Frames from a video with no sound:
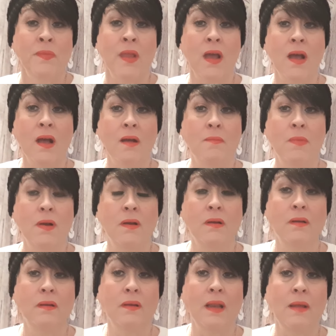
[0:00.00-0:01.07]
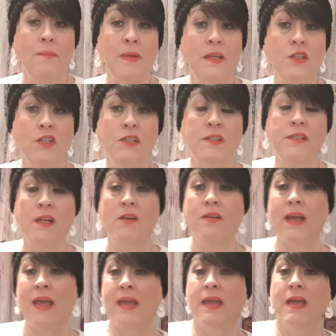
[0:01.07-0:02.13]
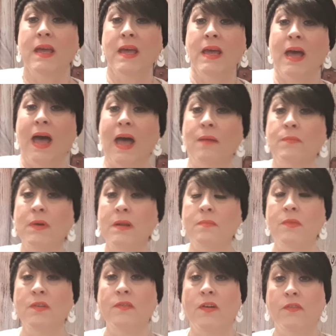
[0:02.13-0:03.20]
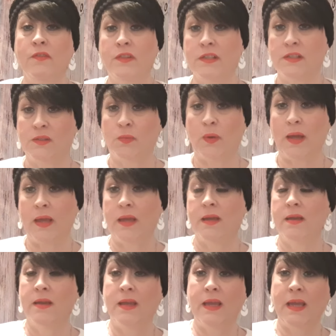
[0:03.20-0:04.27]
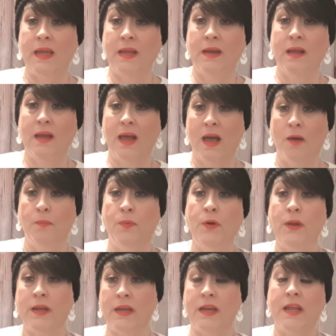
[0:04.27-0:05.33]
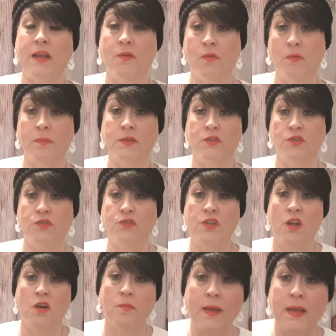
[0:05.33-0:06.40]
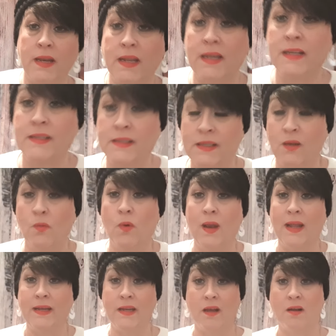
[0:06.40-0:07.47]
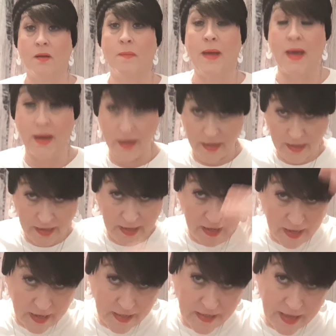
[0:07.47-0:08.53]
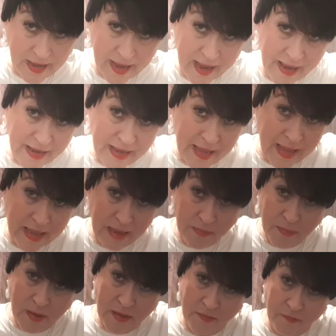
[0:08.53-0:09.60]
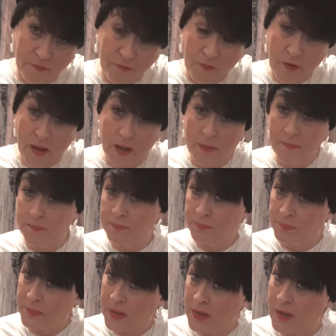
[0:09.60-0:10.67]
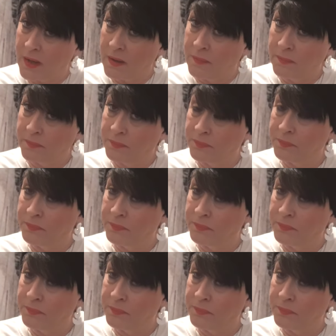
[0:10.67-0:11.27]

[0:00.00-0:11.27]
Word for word: um, let me just, okay. I'm going to move over this way and I'll put it here where Mr. Snowman is while I talk about it. The hat came from um,